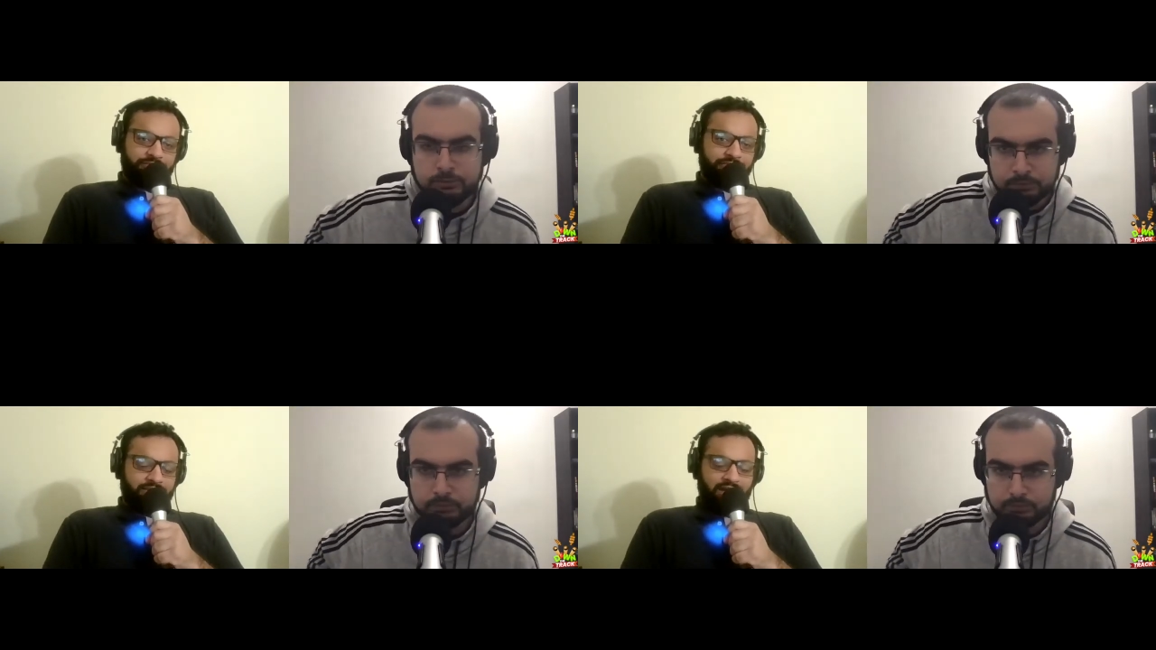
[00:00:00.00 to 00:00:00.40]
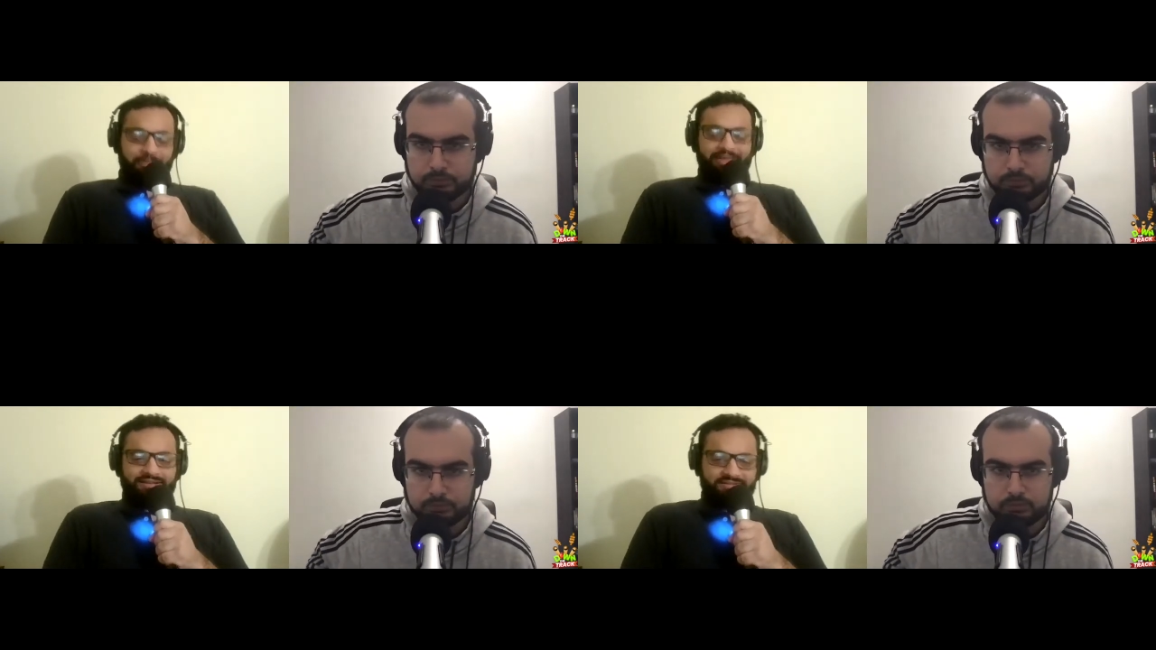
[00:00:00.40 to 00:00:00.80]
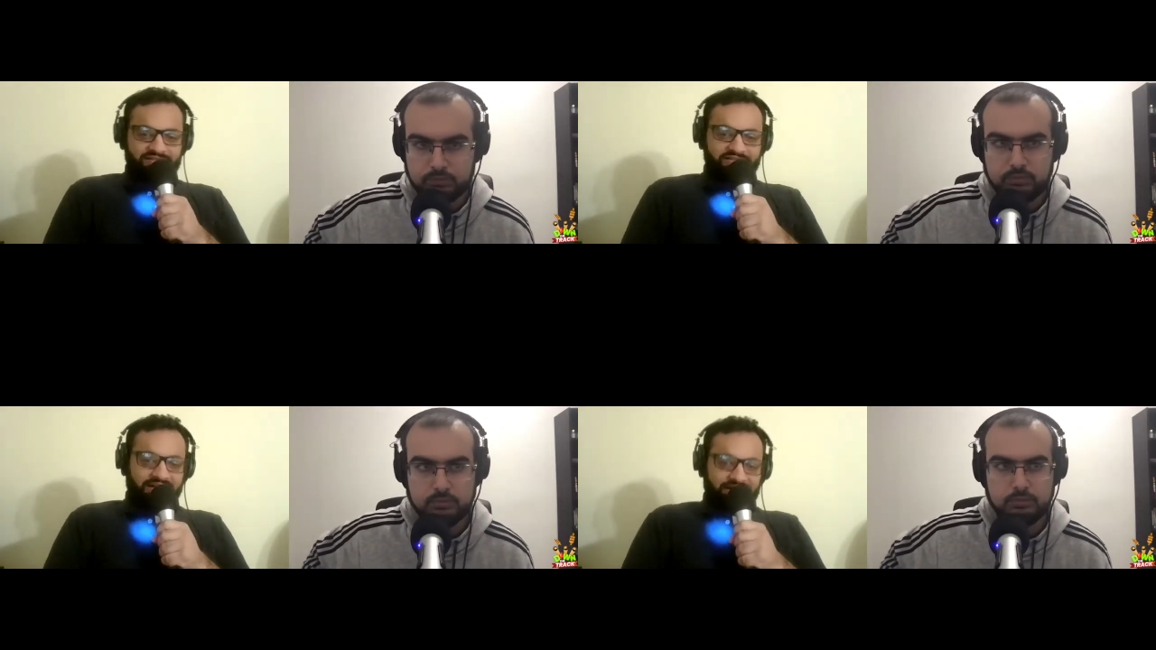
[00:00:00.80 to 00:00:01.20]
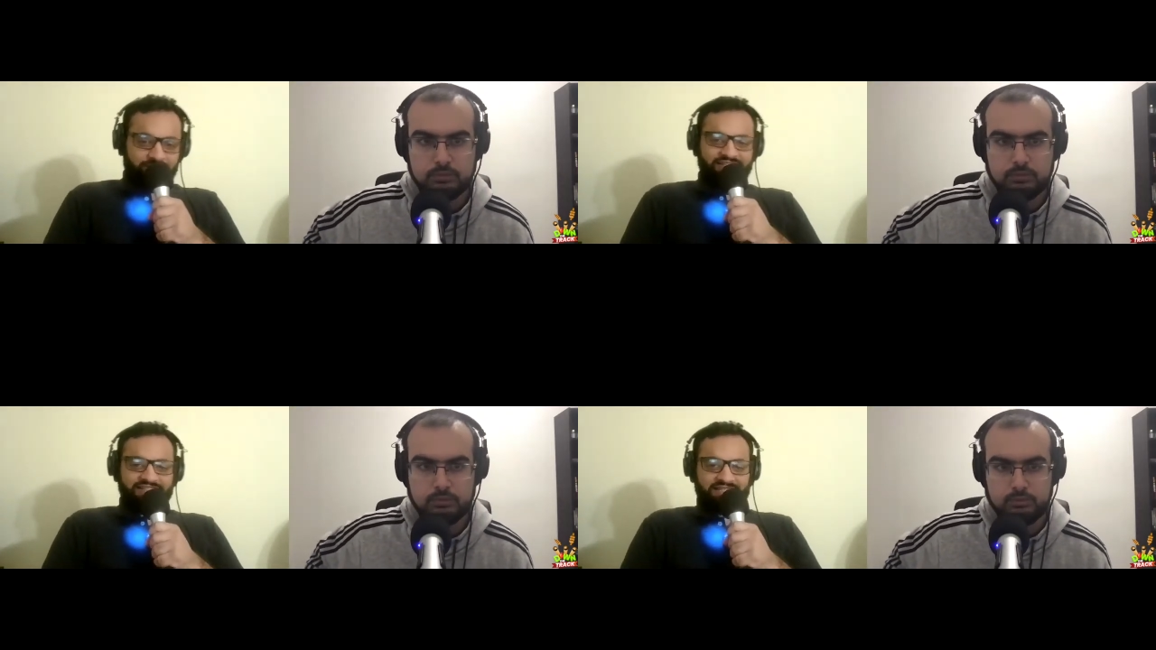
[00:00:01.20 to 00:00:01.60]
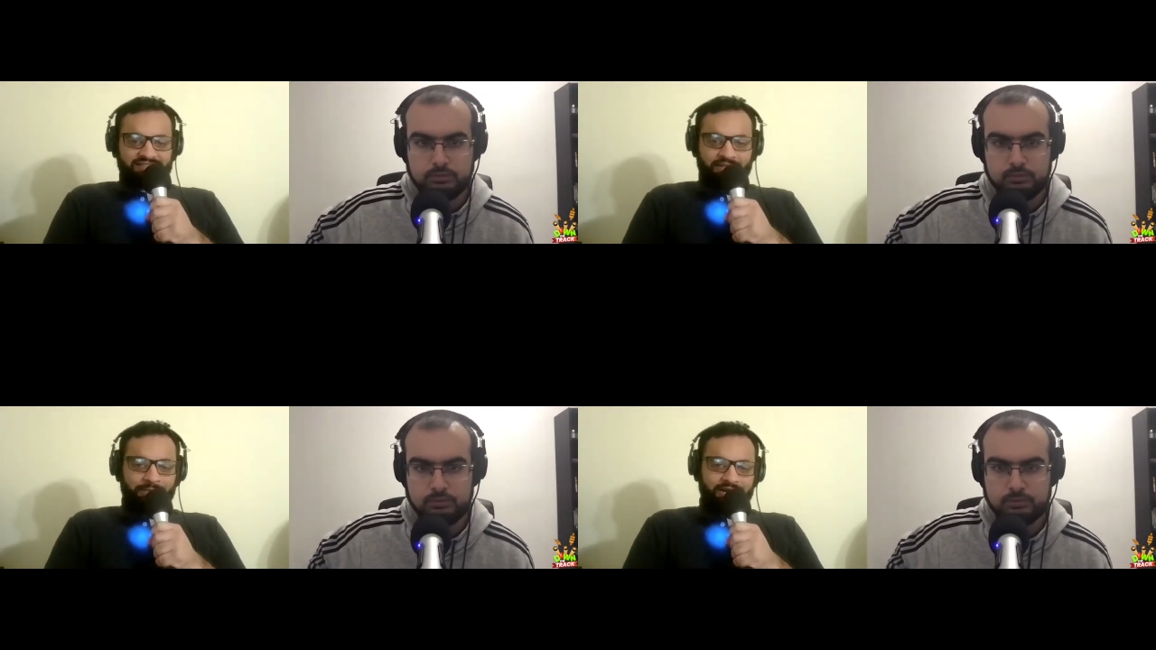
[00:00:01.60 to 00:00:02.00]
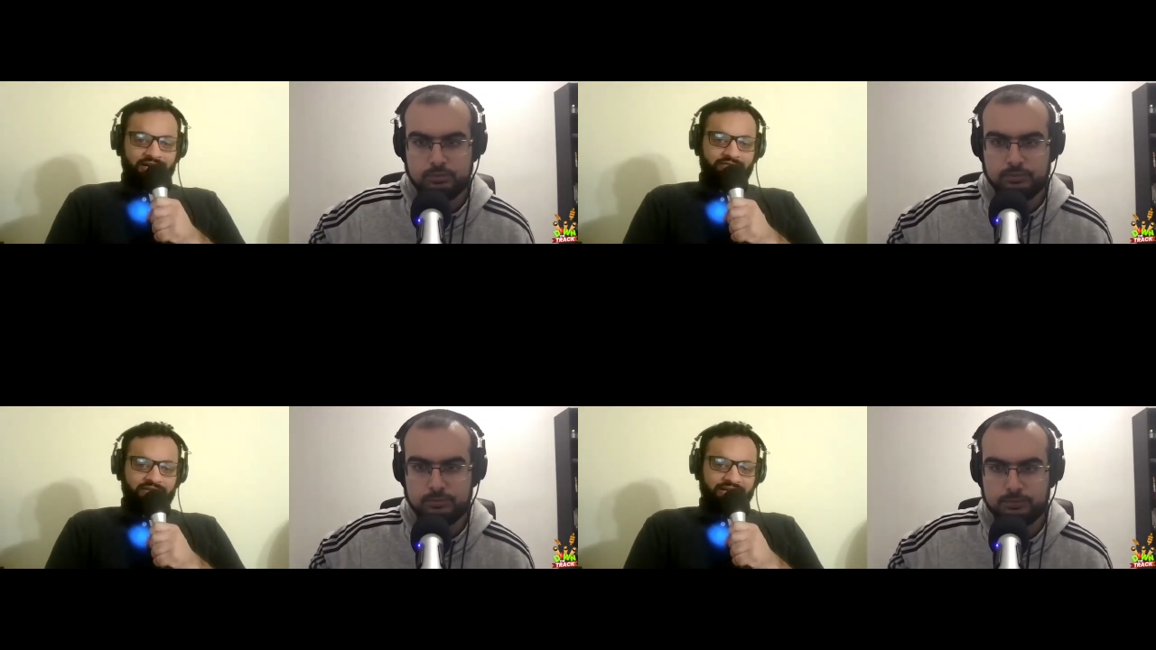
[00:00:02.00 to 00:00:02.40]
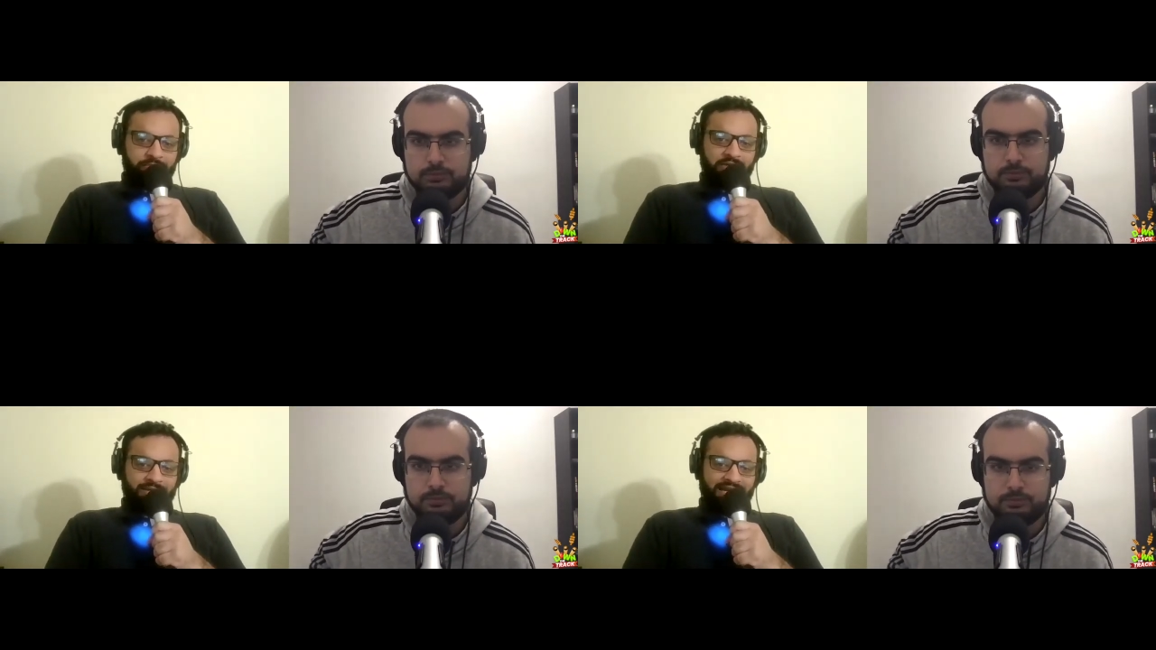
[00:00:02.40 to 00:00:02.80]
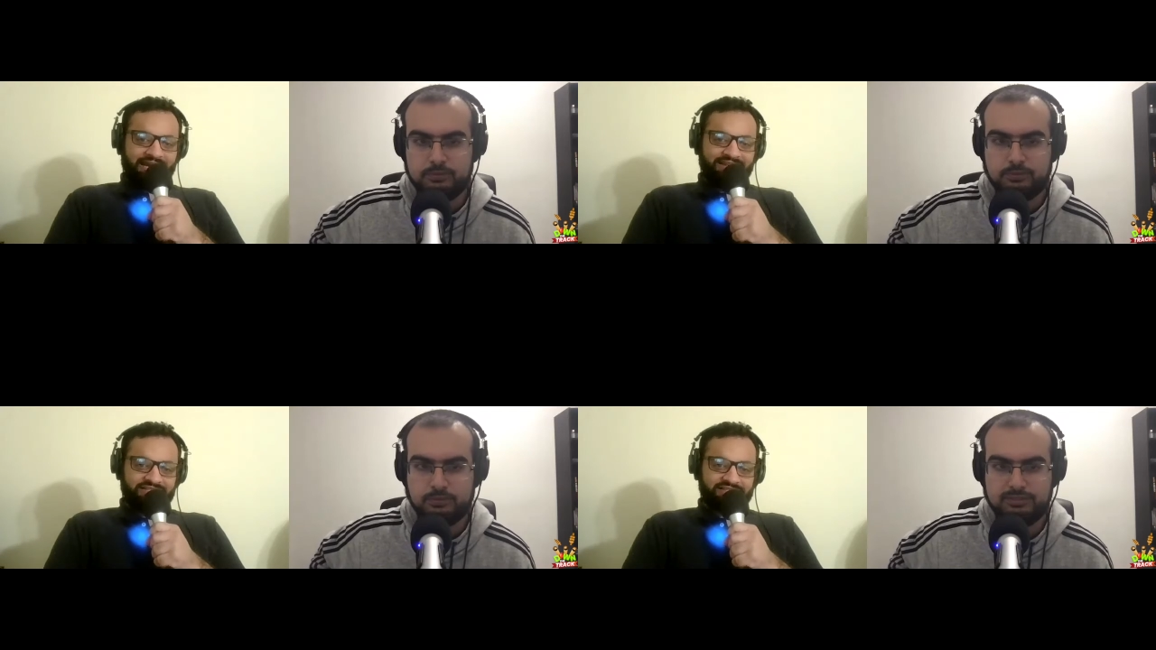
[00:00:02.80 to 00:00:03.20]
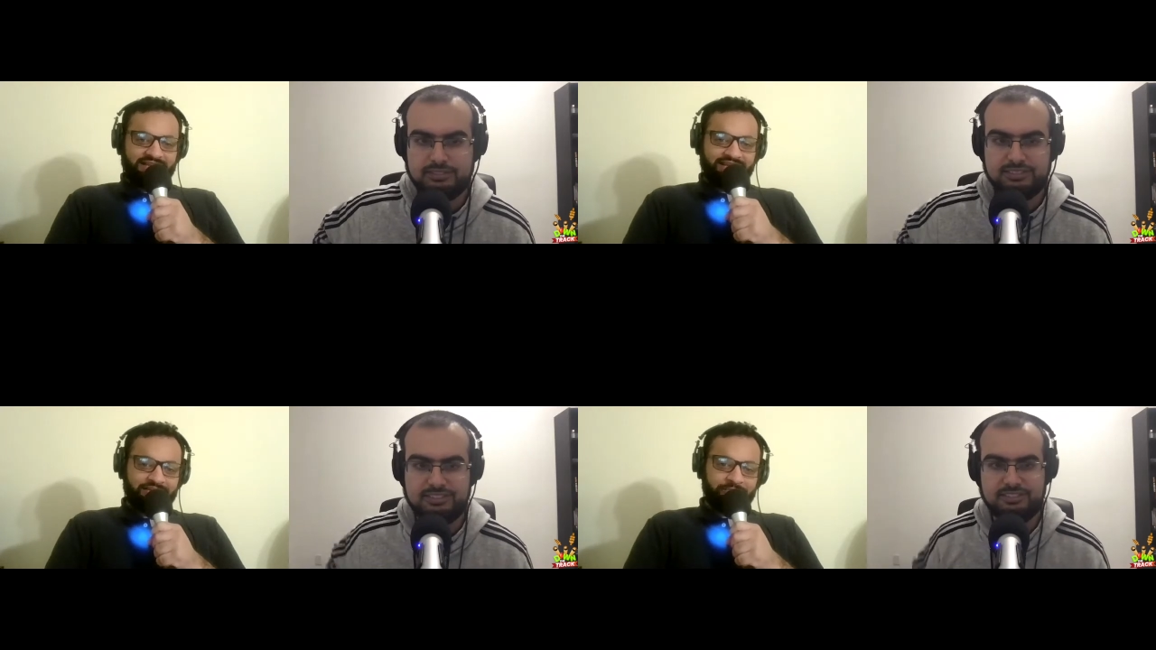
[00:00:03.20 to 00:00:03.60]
Speaker 1: I mean, just great to see such competitive cricket being played, and just like it,